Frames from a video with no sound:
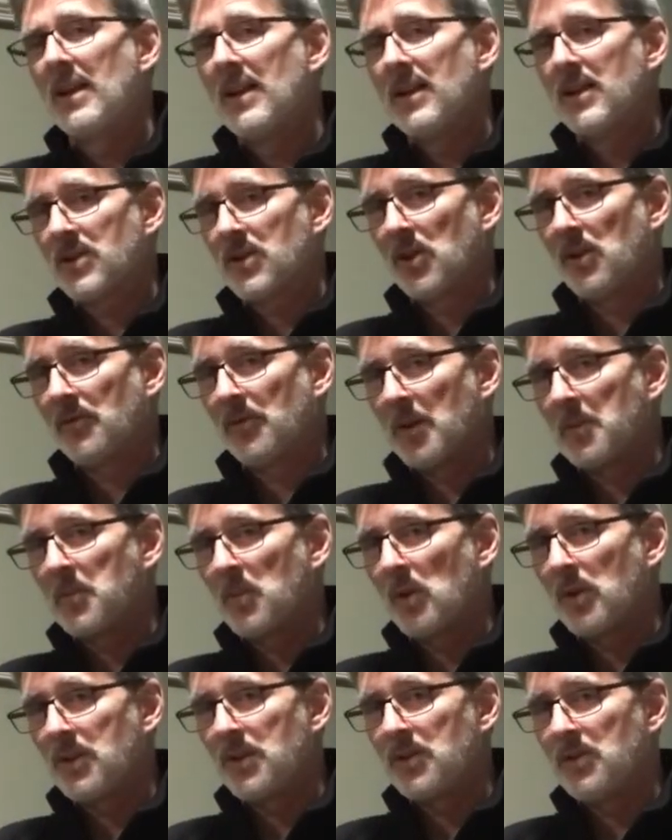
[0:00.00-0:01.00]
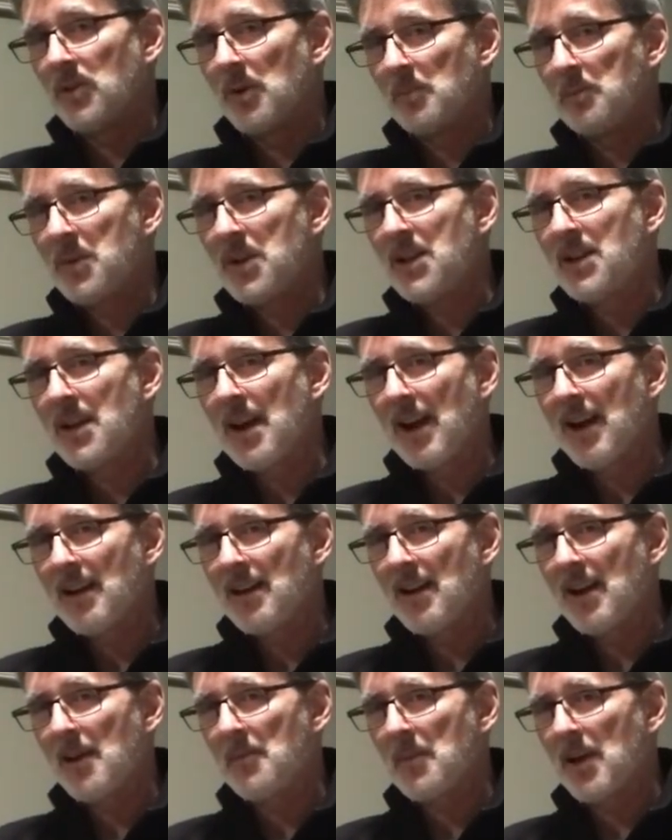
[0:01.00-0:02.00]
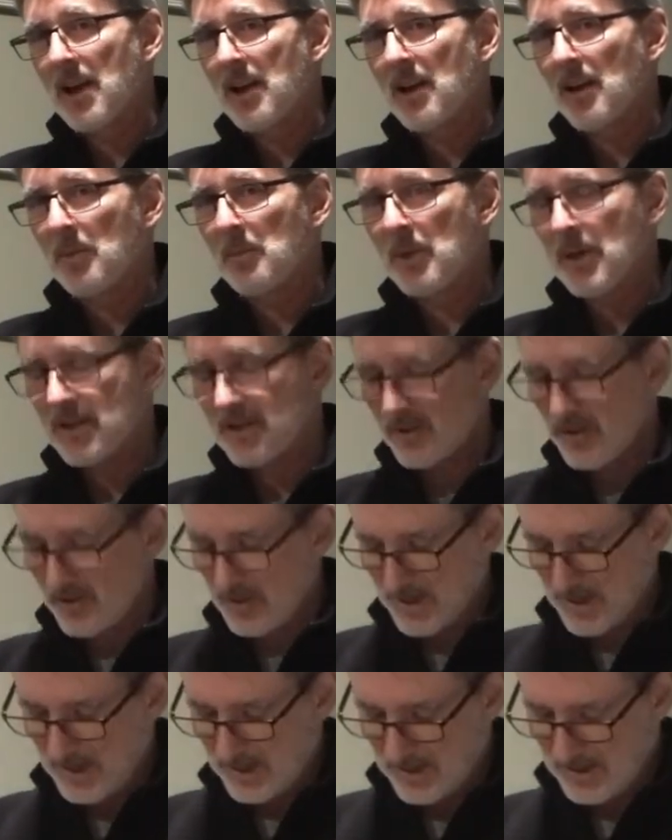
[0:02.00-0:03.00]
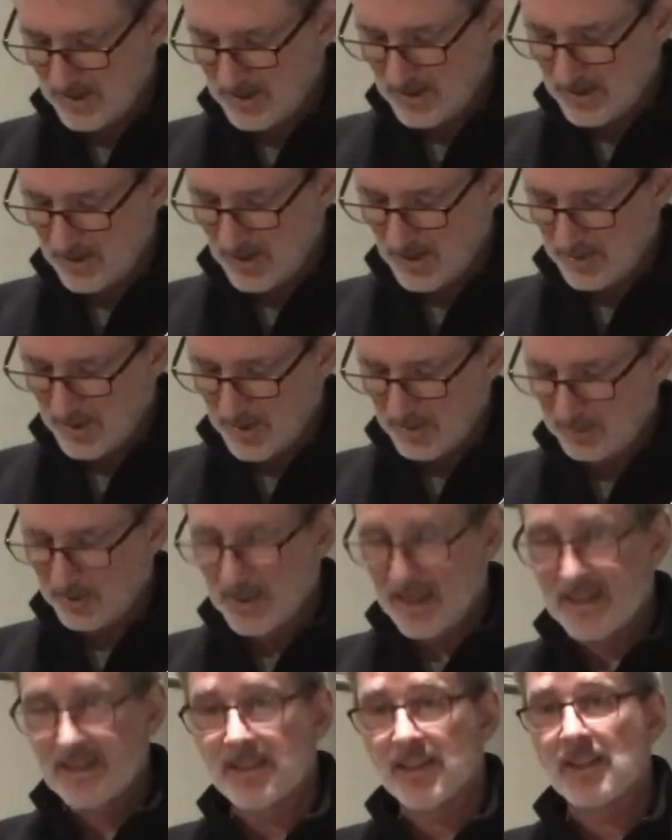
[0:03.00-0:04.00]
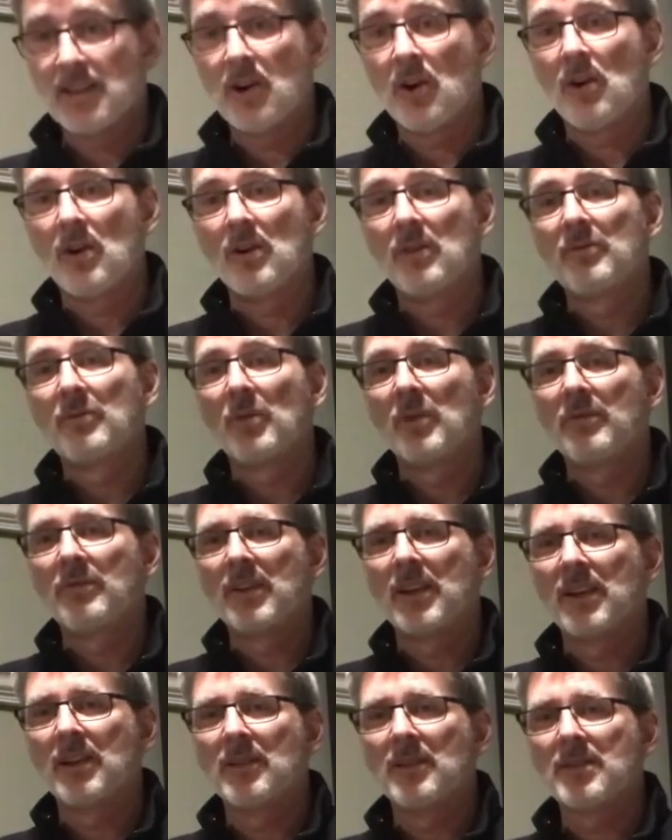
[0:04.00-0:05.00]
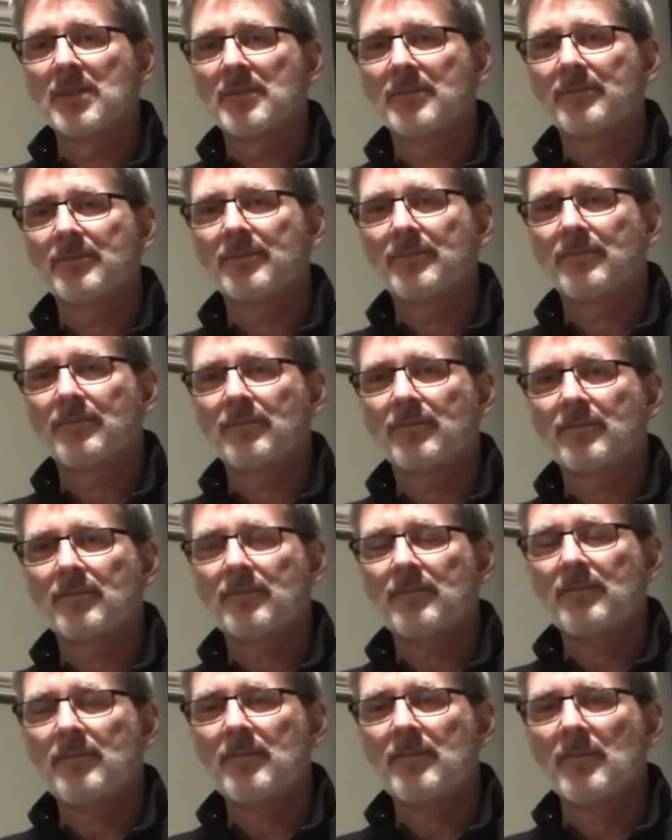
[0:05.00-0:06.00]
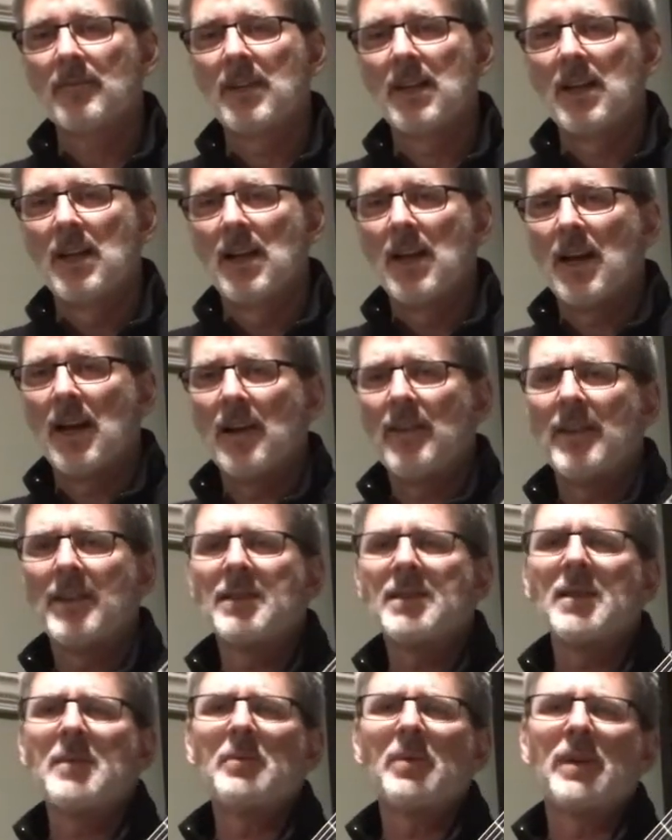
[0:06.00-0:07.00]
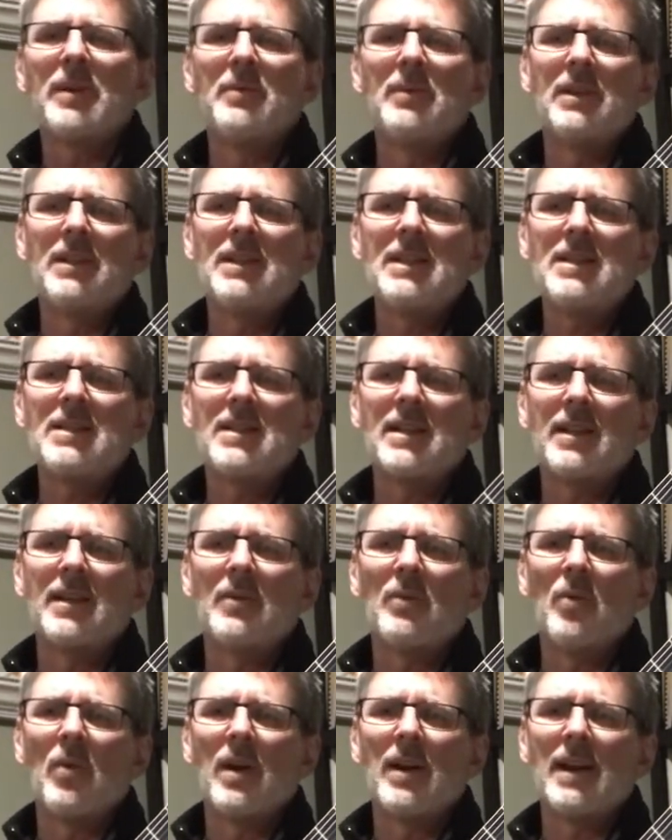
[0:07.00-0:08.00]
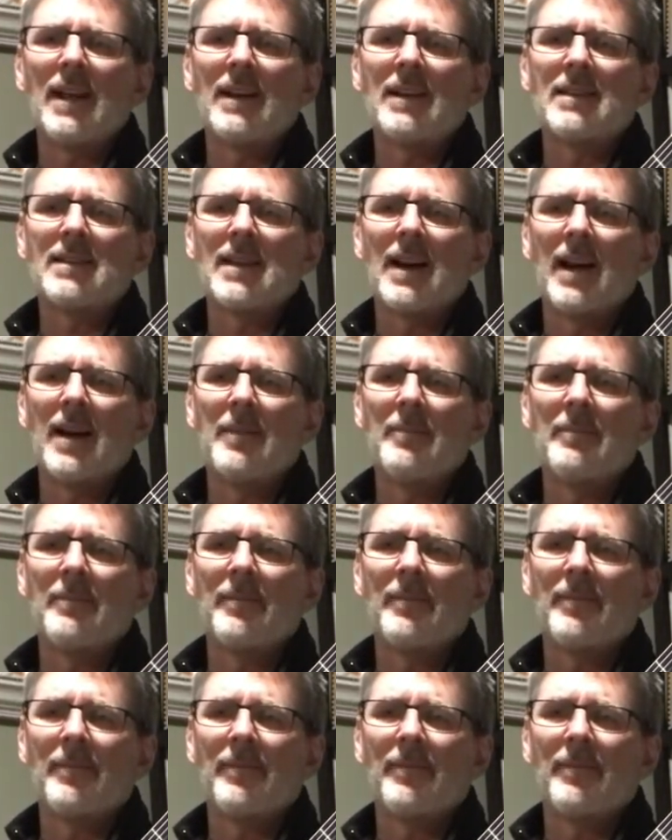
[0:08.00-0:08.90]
So if I'm going to do a P-I-M-A arpeggio, I can start by planting all four fingers and then simply releasing one at a time.